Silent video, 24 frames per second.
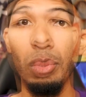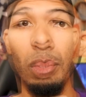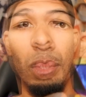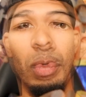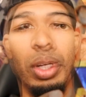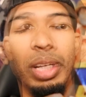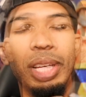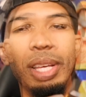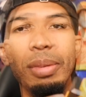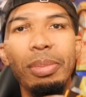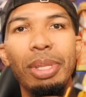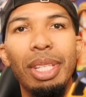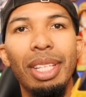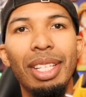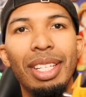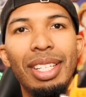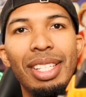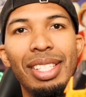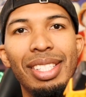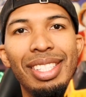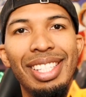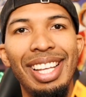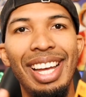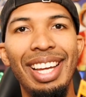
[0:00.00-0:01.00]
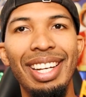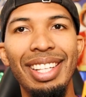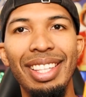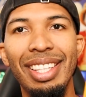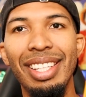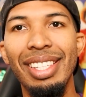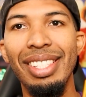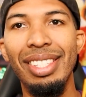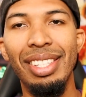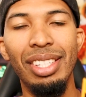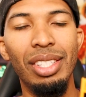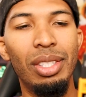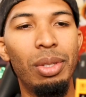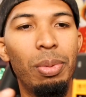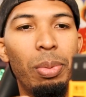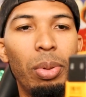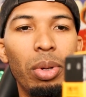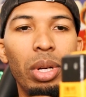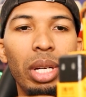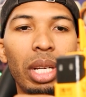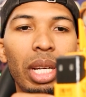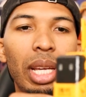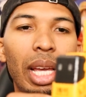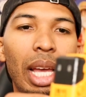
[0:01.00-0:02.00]
When it comes to the design of this, it's
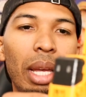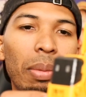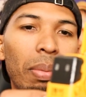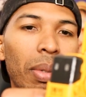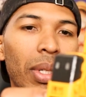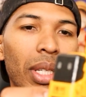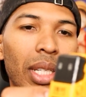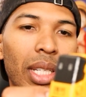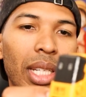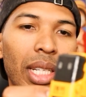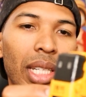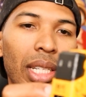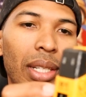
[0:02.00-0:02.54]
pretty epic.